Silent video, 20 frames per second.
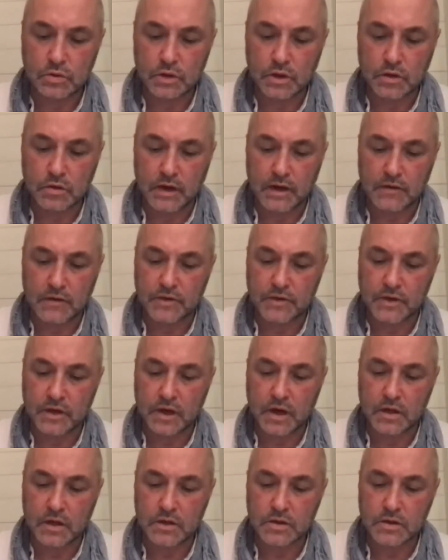a graphic
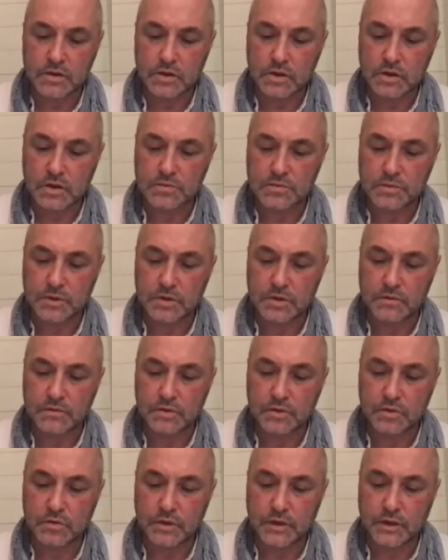artist, husband of
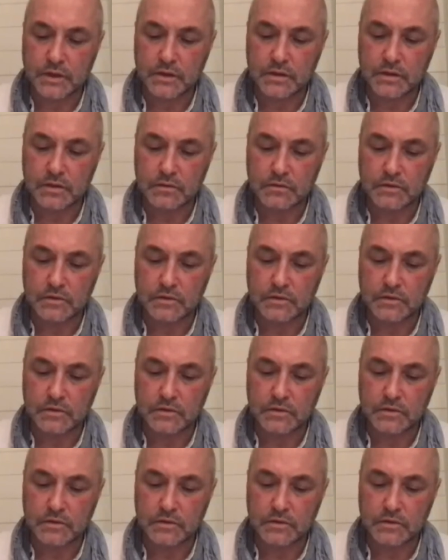Nurit,